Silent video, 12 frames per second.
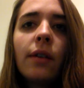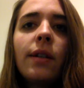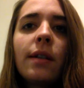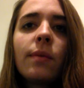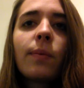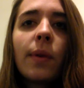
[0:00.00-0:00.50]
I'll
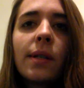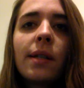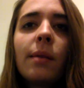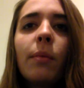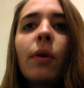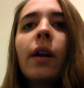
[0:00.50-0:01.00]
test once
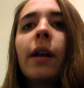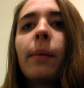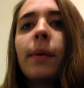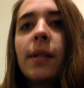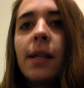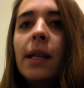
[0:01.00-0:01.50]
in the morning,
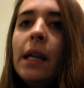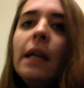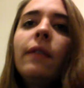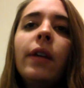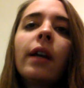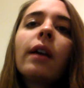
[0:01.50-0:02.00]
once in the
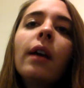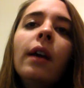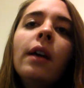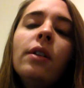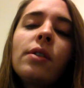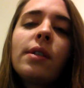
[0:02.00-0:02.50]
evening,
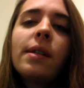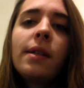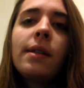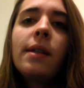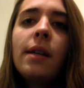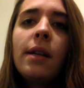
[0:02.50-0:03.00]
just to
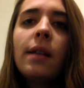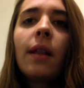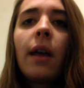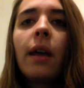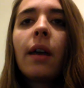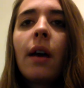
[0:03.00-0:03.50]
see,
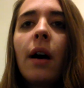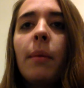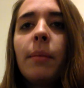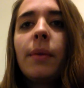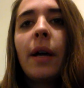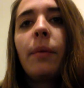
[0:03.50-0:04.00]
like,
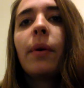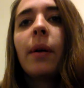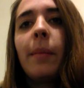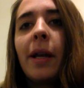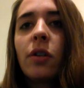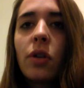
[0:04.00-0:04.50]
I want
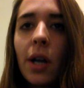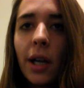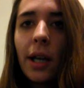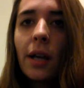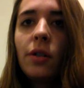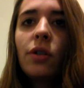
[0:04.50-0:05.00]
to make sure I
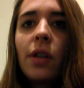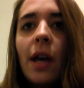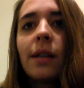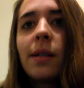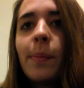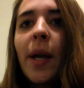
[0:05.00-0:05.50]
catch
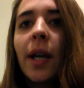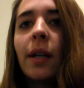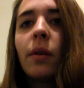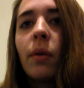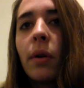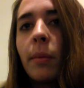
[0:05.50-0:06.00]
that spike
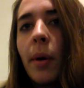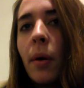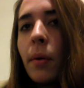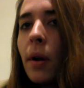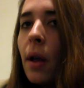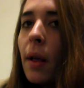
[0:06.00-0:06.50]
in hormone.